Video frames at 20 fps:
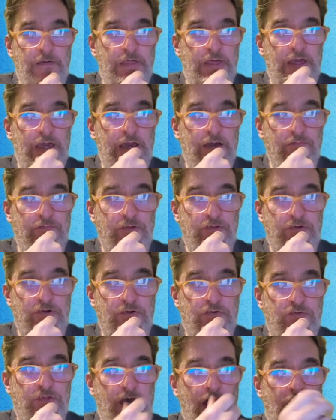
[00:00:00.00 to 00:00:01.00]
If it
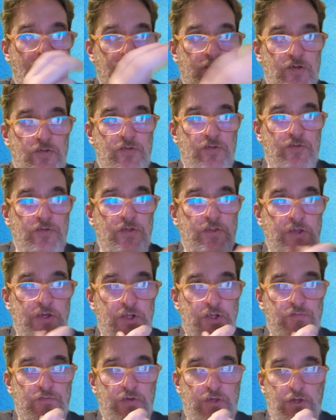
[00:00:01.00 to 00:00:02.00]
turns out this is the
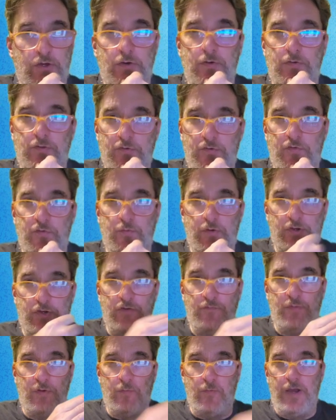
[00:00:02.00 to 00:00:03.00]
dish for you, this is what
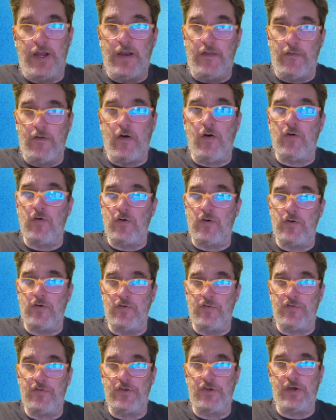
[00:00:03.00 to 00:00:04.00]
you've been waiting the whole
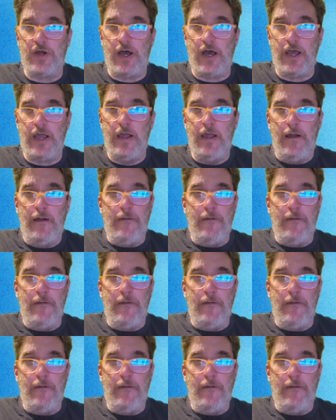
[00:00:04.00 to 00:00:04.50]
cruise to try,